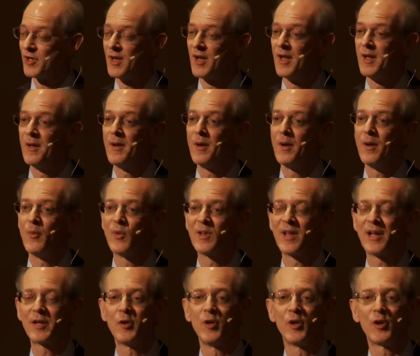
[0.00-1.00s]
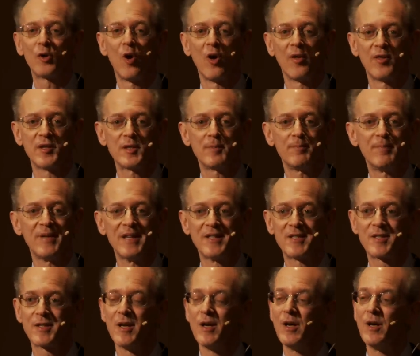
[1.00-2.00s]
And we'd like you to call this
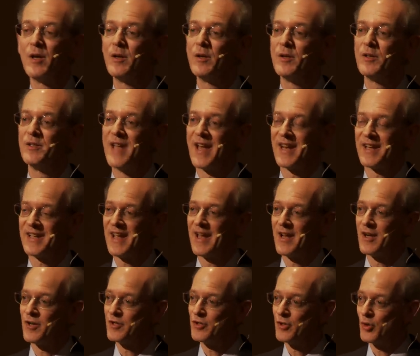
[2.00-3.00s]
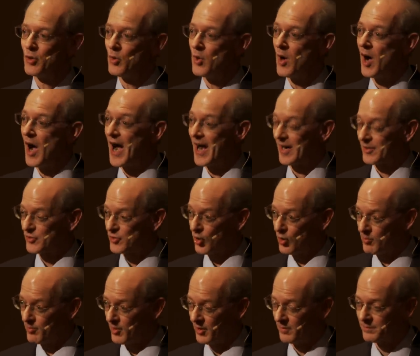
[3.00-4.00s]
piece dedicated to
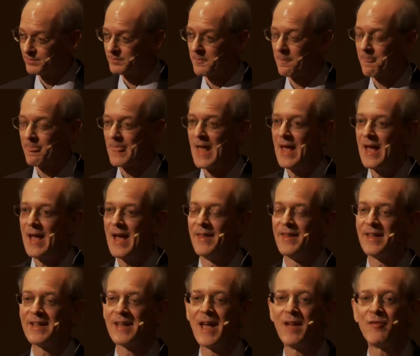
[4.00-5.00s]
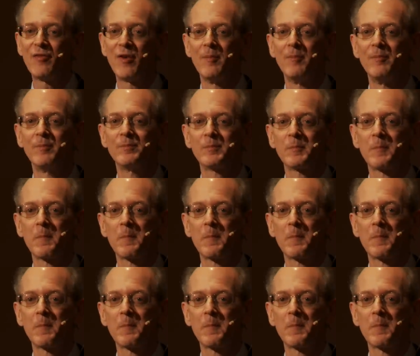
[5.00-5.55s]
October. And they gave him